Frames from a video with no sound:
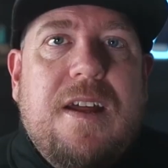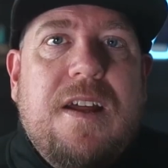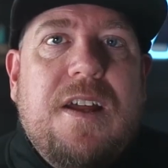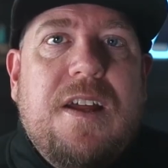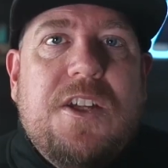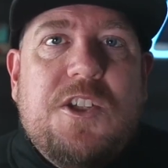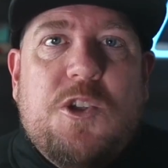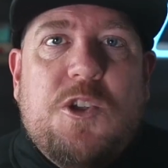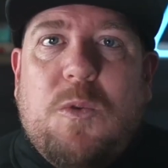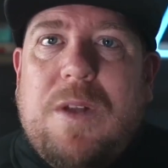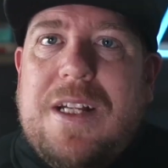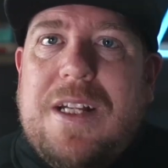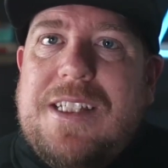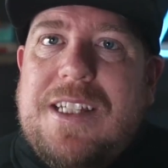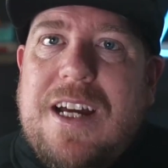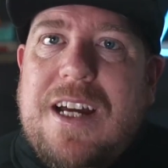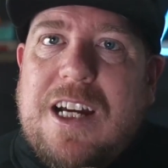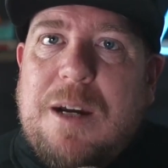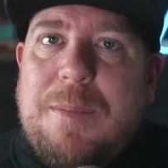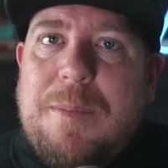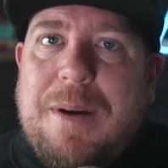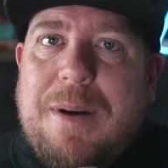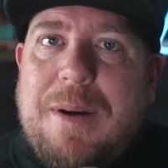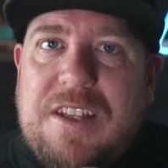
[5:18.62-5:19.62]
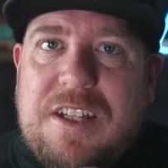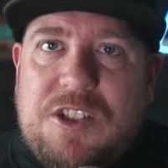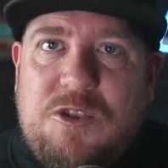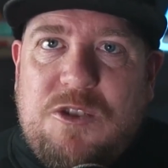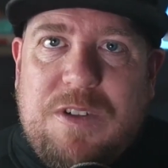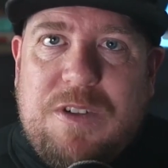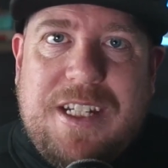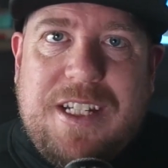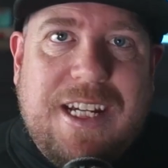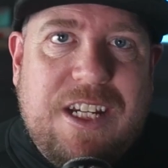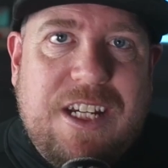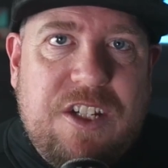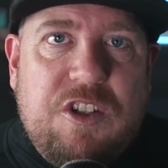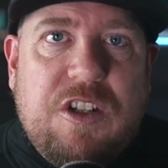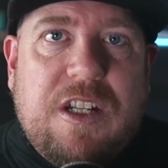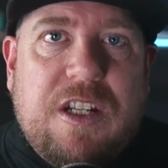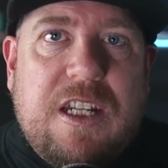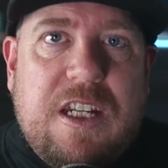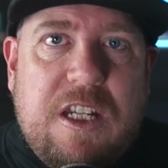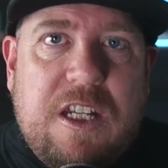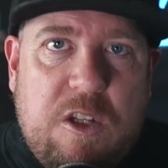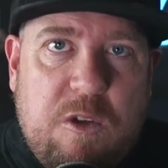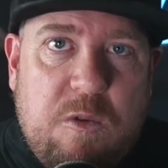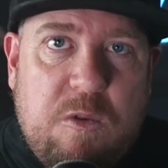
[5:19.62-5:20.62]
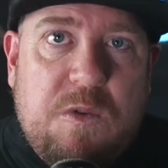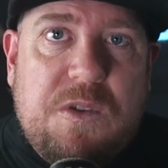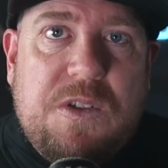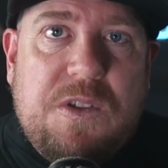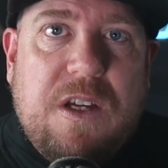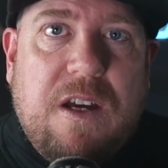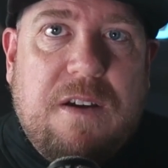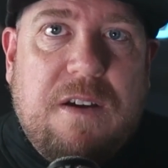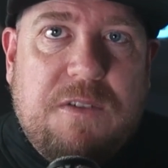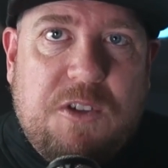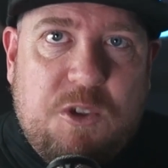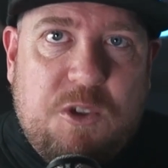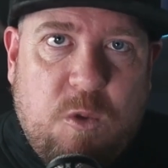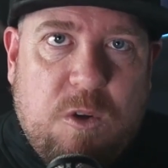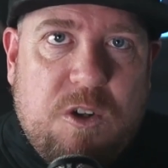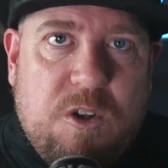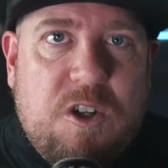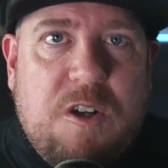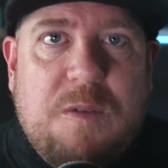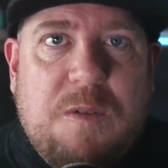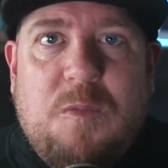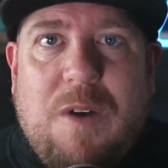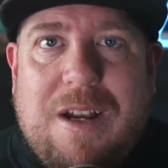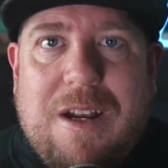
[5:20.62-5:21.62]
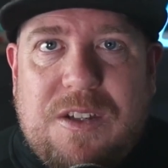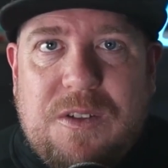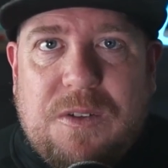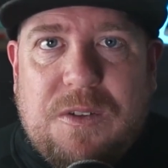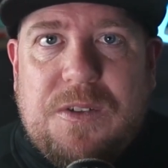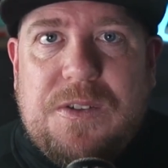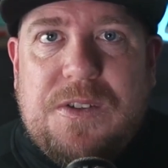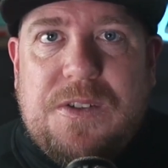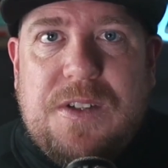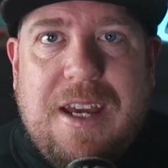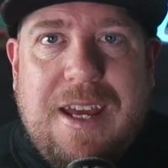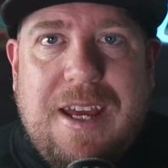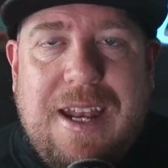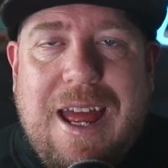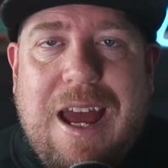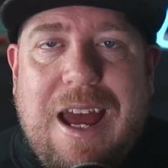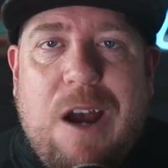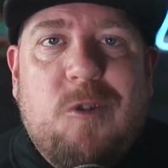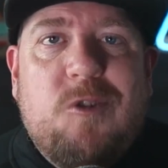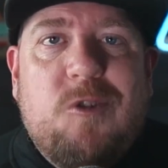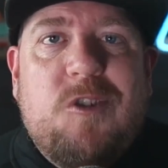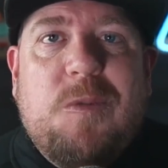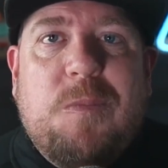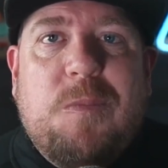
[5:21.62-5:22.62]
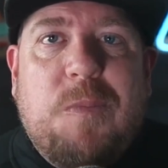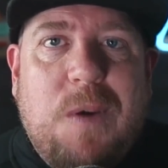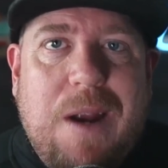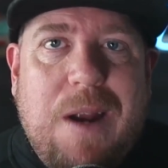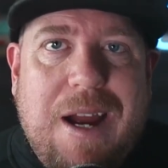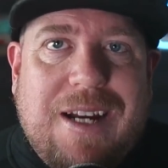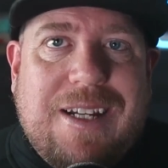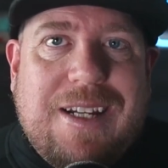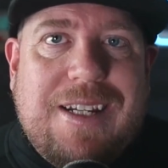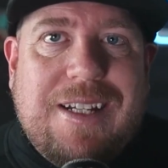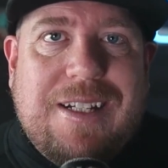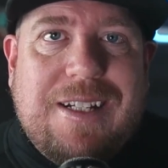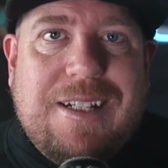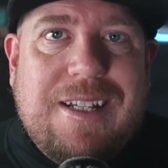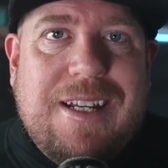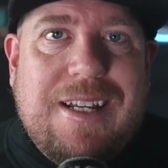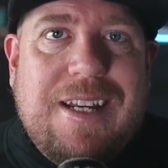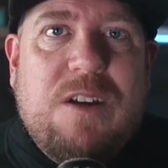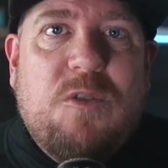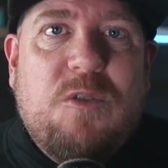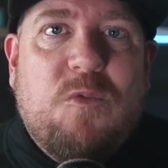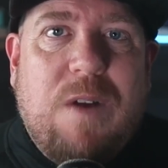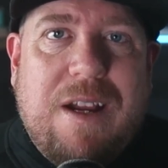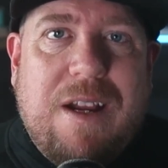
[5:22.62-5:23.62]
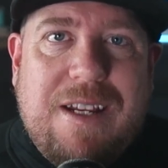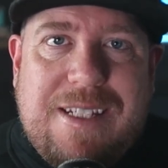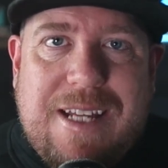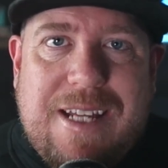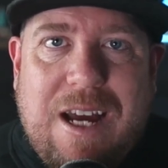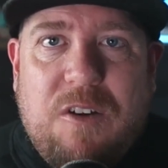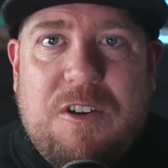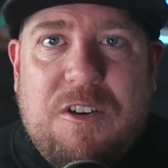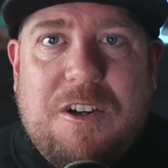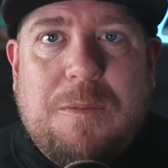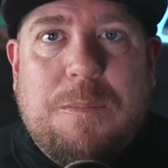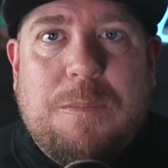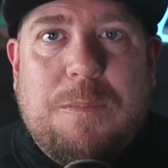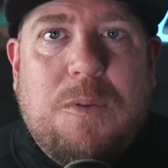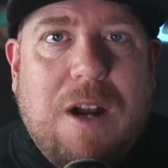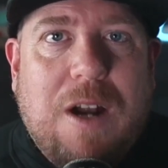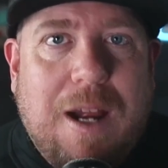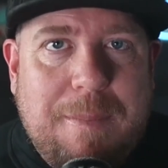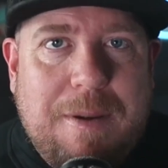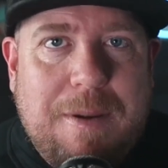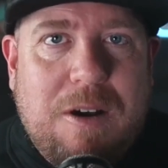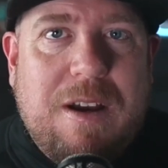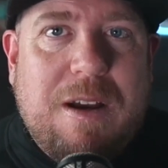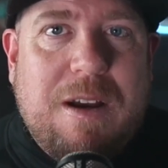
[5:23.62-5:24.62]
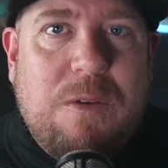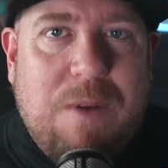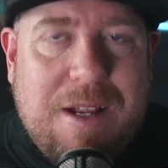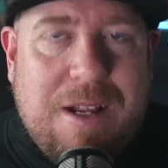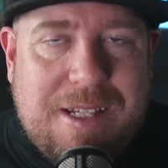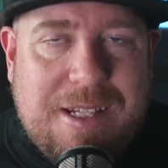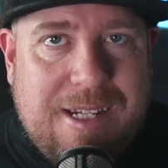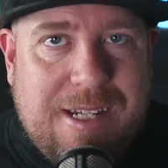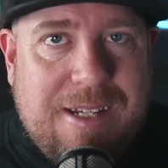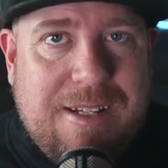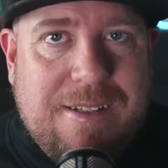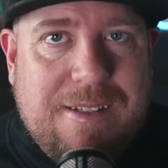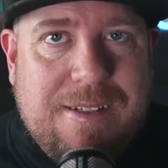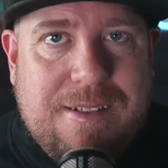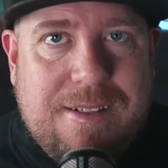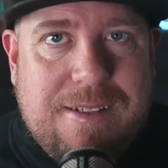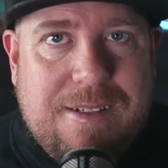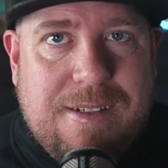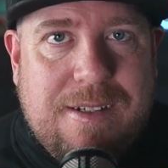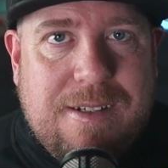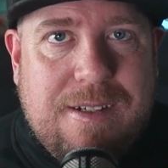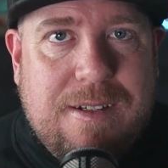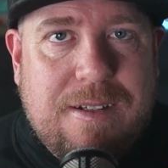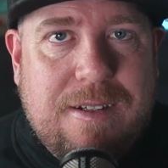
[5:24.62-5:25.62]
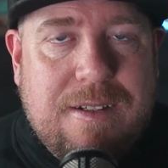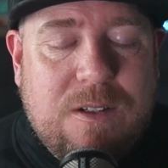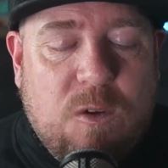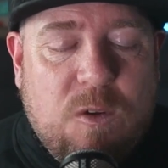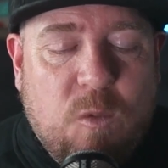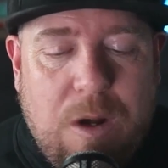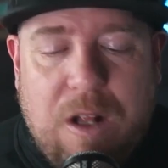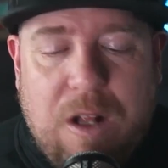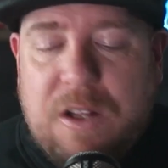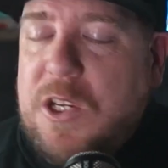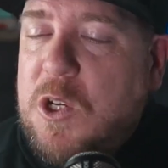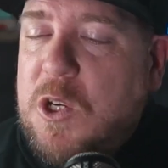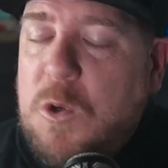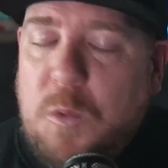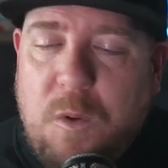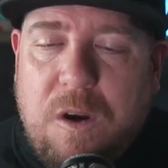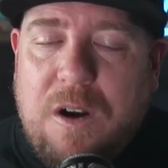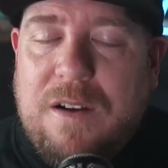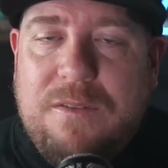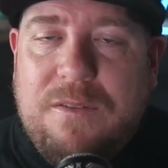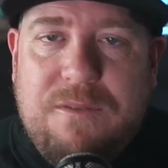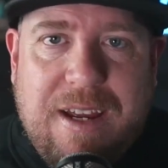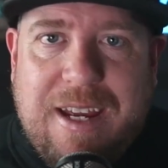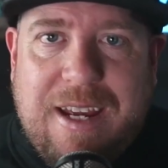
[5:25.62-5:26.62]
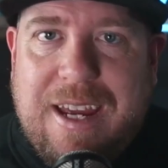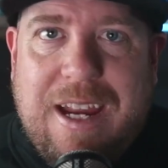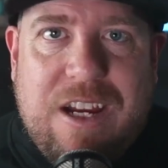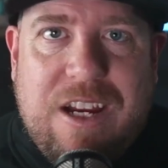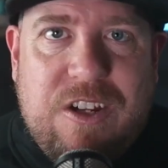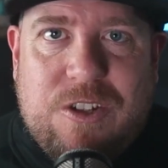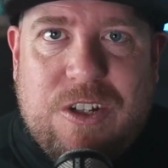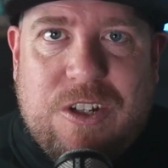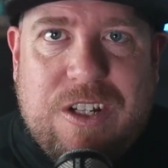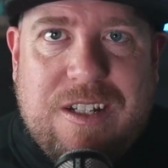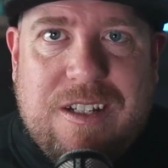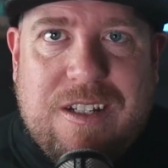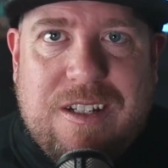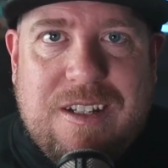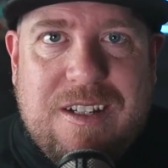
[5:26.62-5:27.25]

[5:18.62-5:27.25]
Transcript: So let's talk about the strategic use of short-term rentals and how to practically rent out your primary residence while you are on vacation.